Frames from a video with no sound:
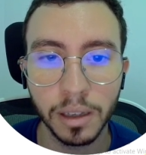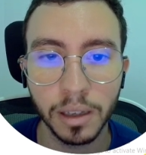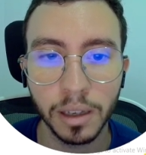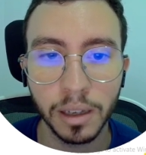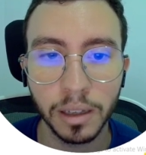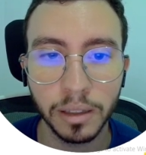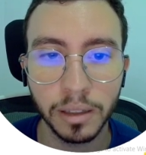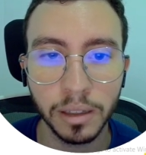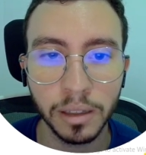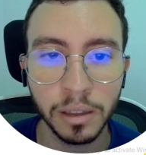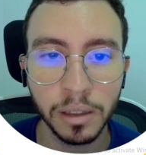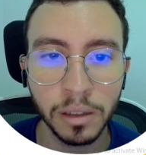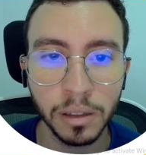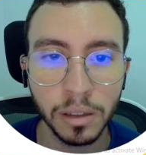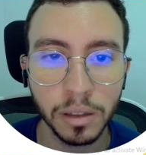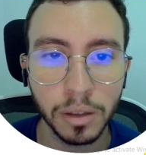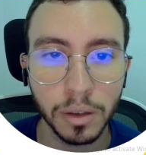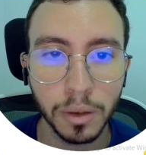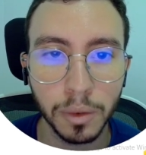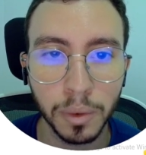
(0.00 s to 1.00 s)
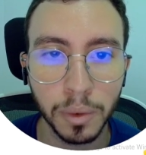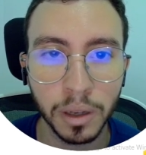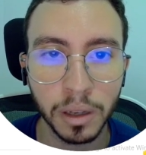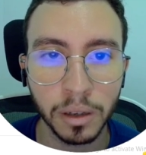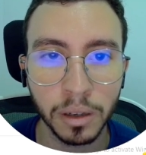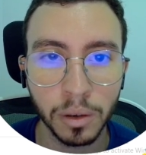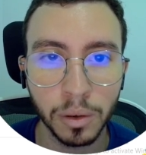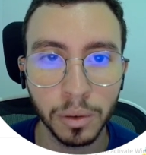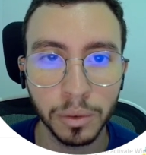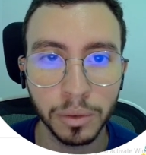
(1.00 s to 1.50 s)
And then you
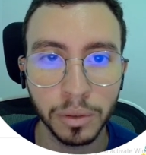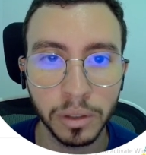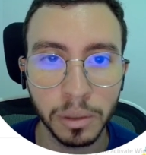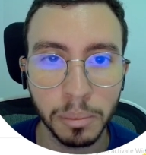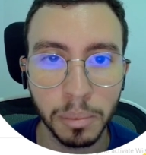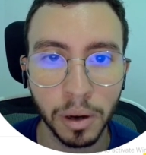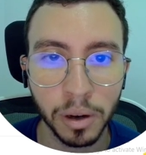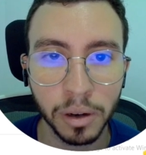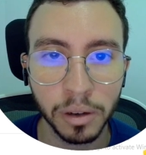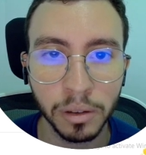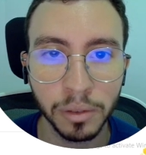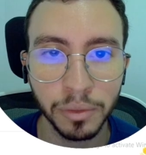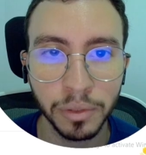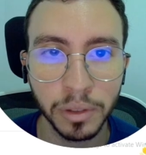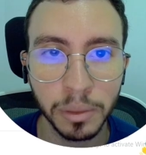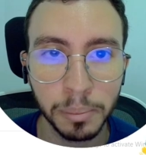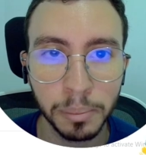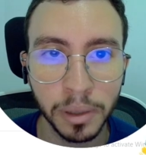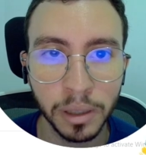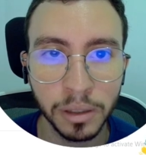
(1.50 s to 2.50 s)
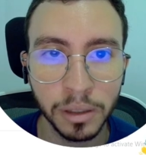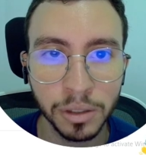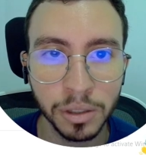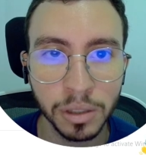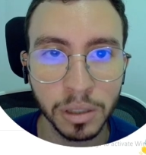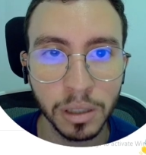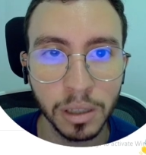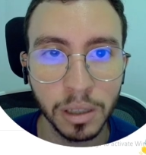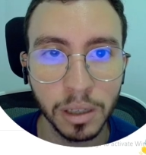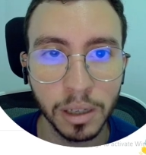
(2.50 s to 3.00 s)
can go to the bottom of the page,
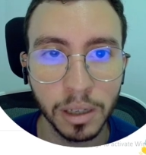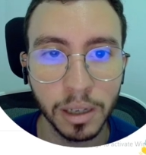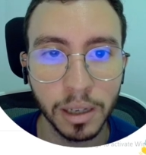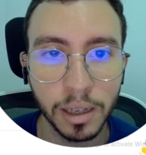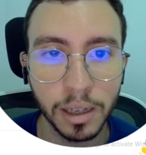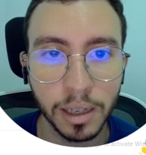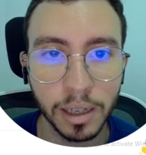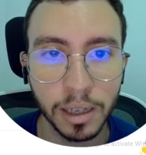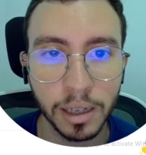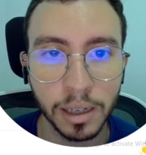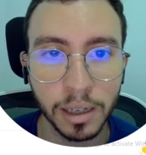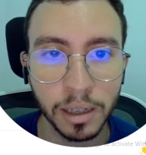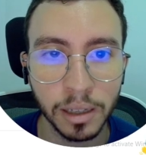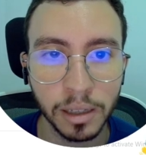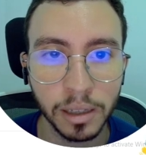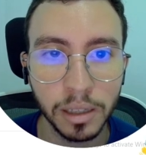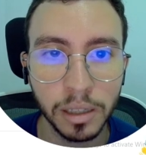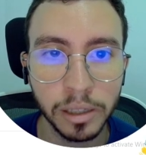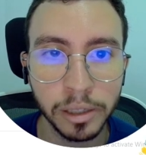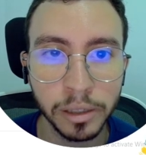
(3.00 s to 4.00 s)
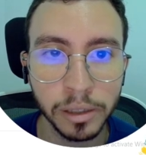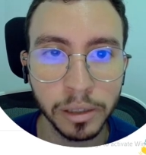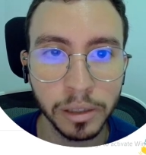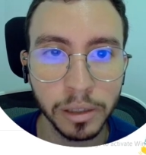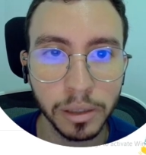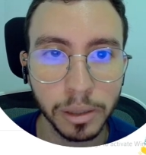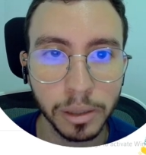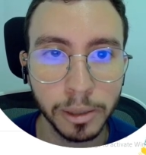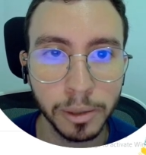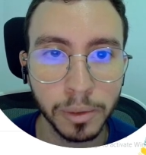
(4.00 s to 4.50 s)
and here
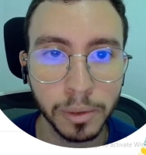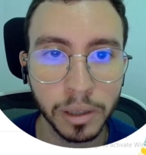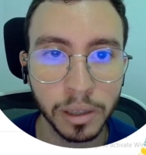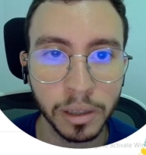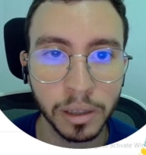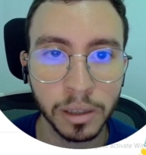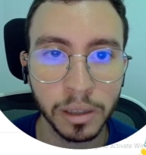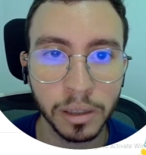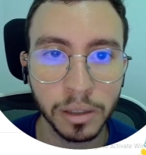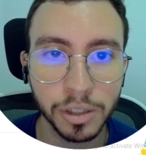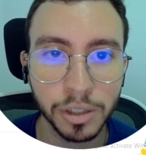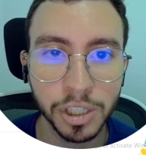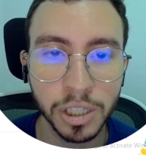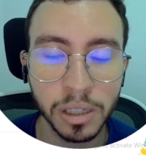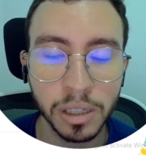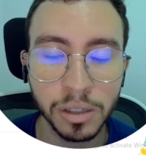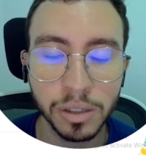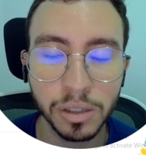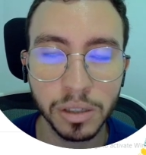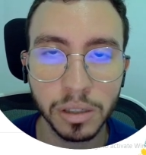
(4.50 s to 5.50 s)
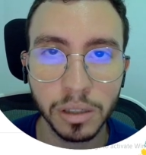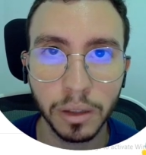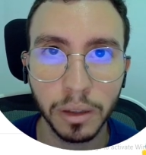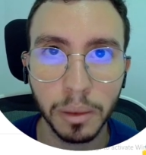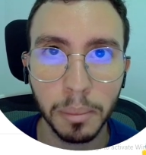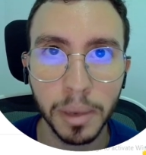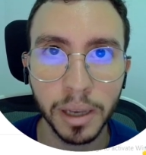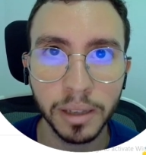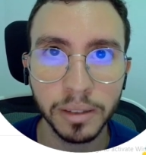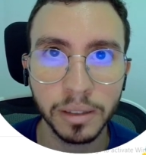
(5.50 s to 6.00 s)
you can change the
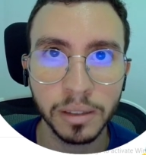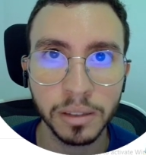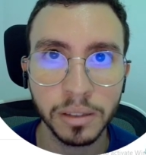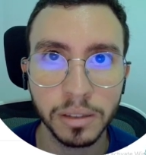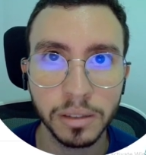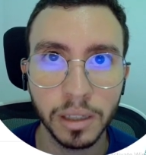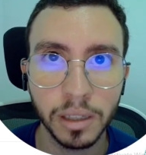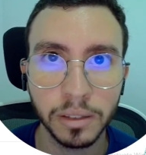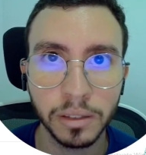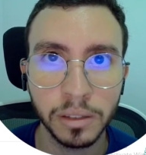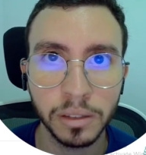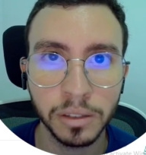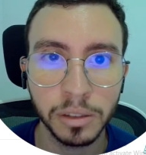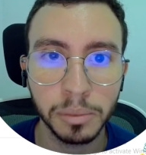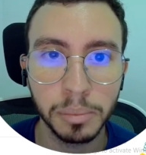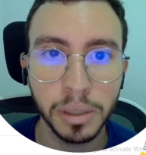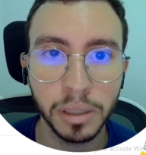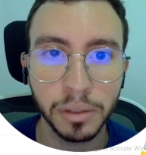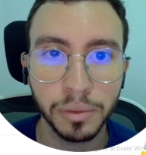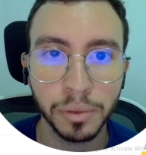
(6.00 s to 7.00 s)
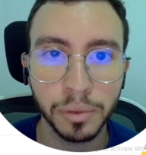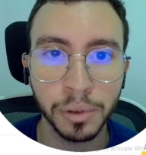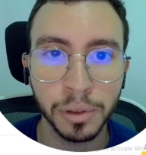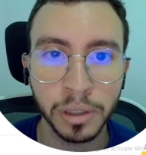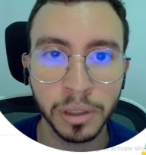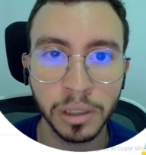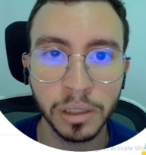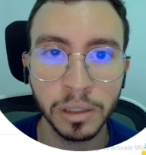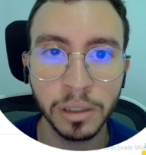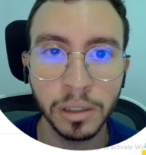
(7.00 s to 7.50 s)
message that is being
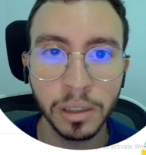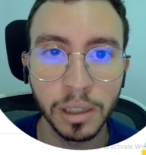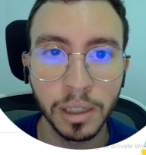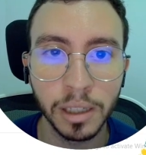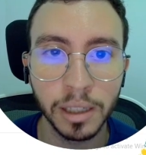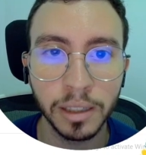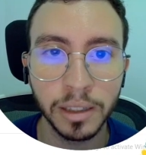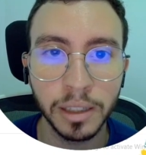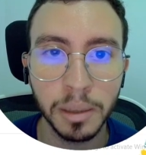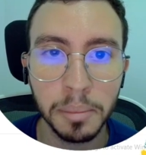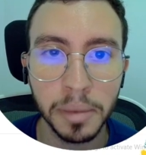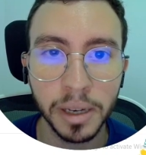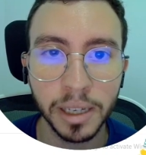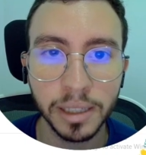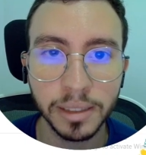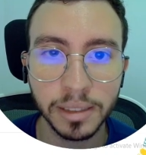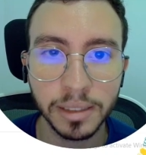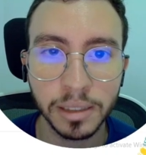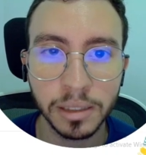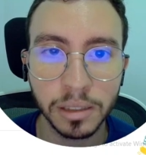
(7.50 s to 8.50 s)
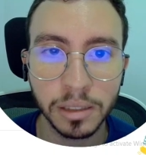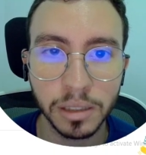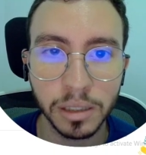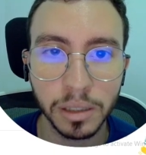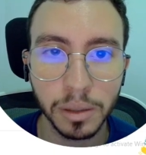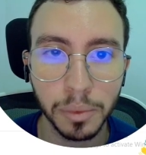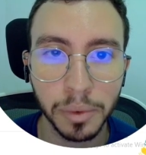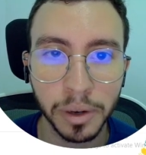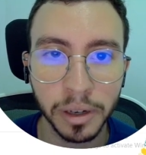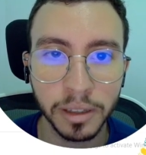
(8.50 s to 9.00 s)
forwarded. The message
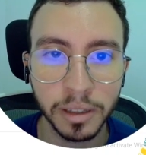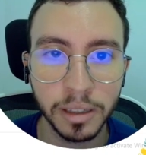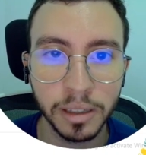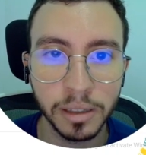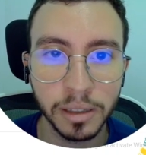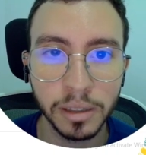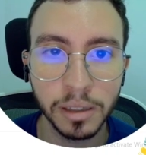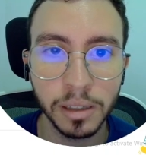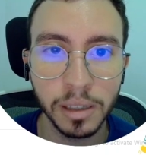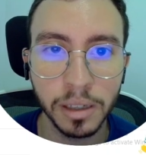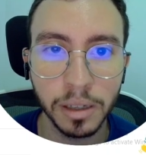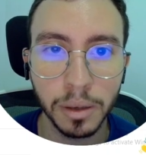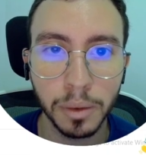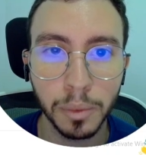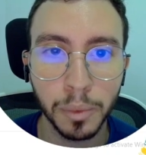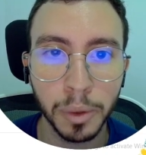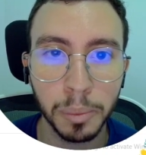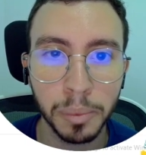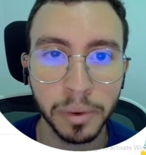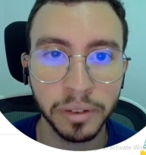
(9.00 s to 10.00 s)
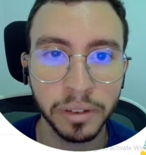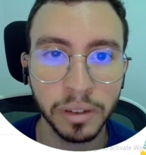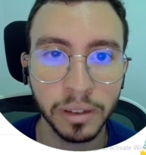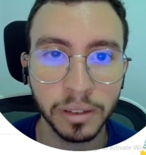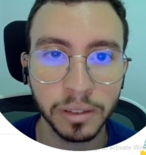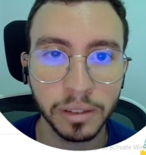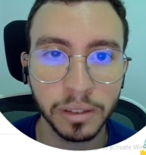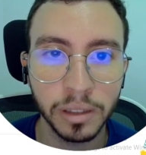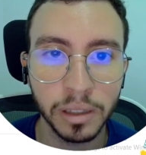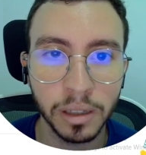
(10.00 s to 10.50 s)
right here
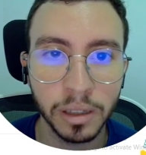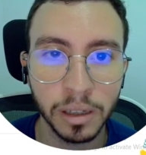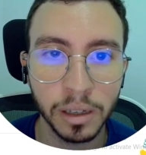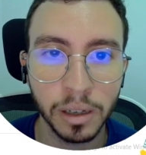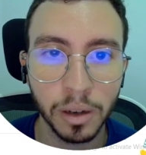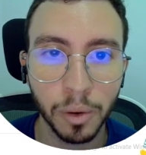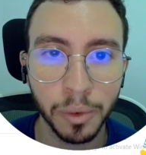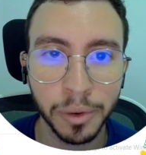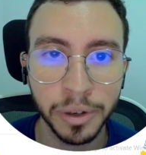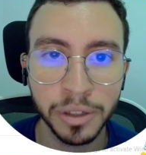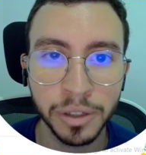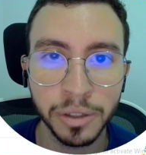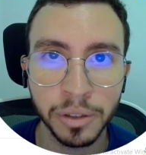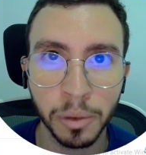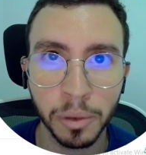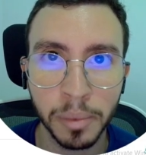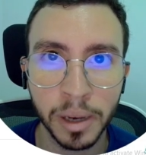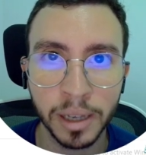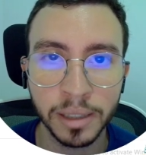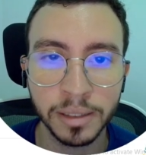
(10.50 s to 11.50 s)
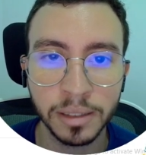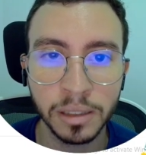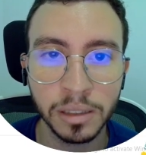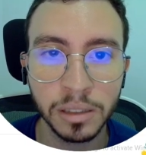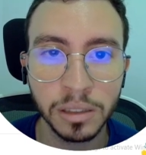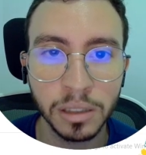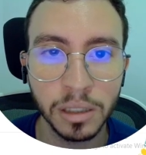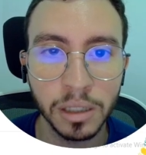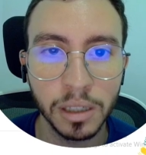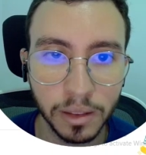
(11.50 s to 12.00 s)
represents the original
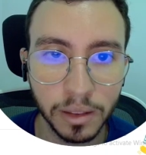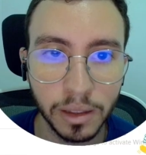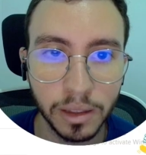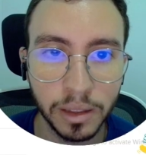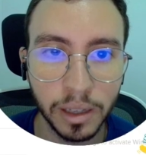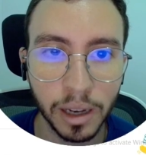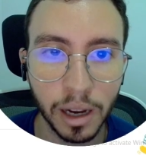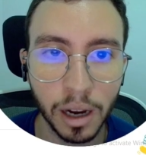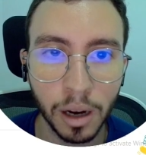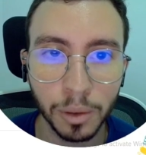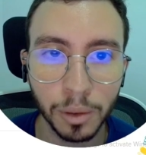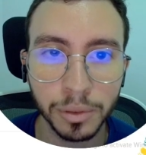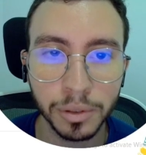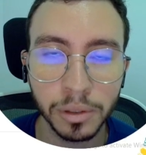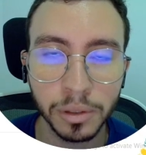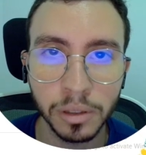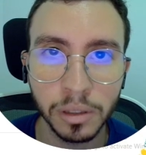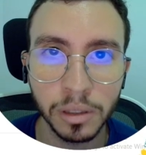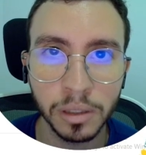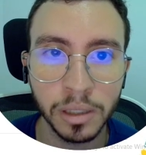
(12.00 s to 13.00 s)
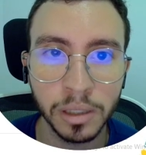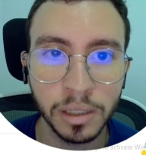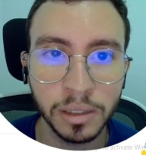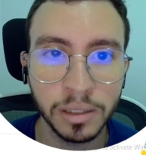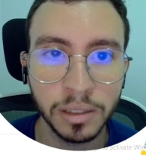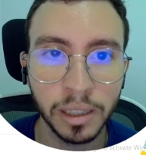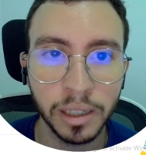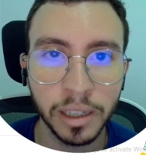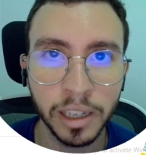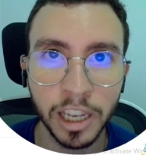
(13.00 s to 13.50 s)
message. The author is
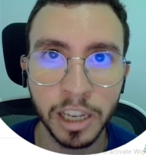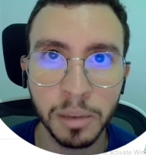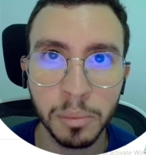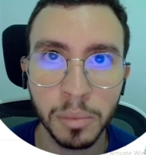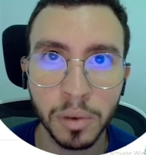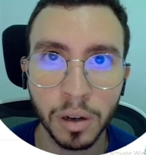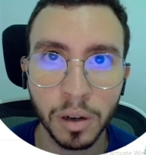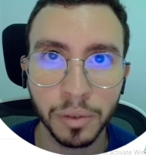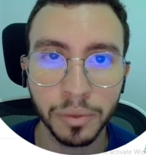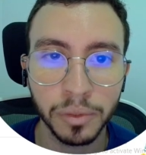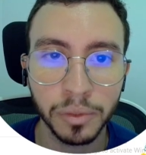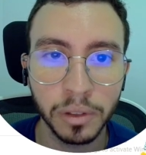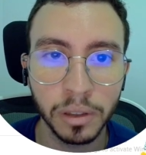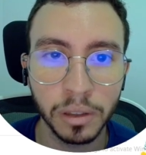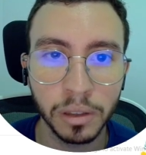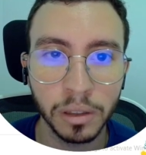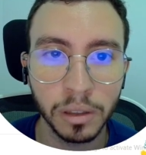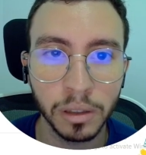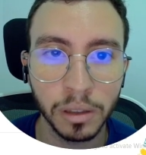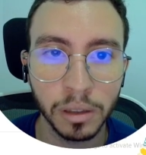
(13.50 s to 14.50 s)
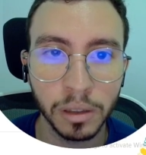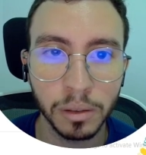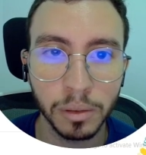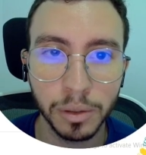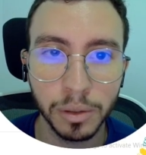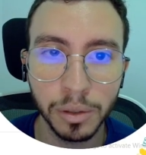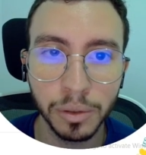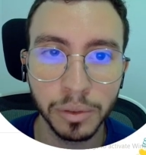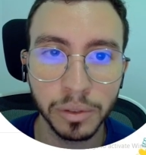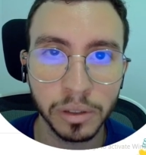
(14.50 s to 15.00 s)
the name of the
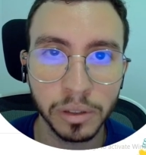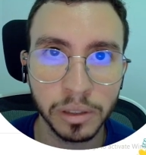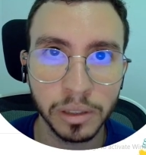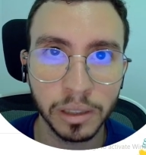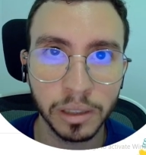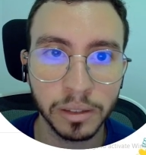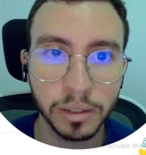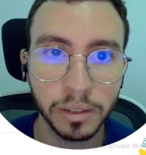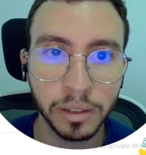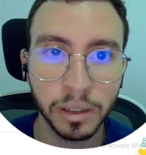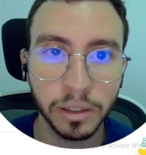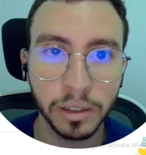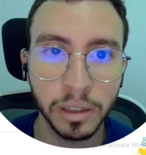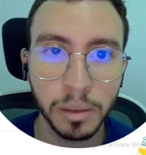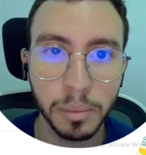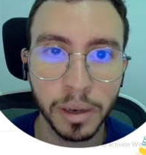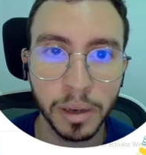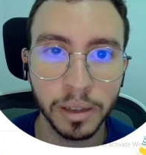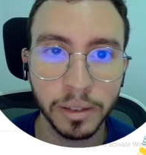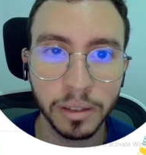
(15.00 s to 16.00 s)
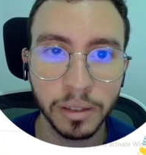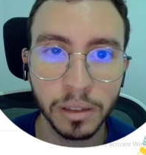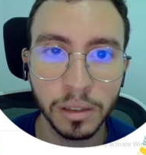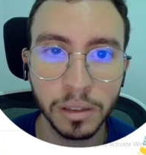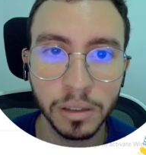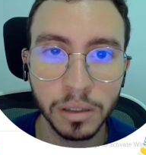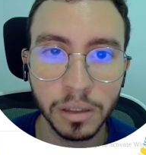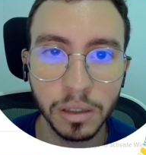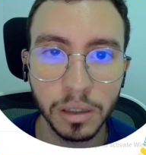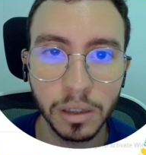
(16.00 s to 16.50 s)
user that sent the
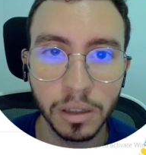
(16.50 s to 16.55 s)
message.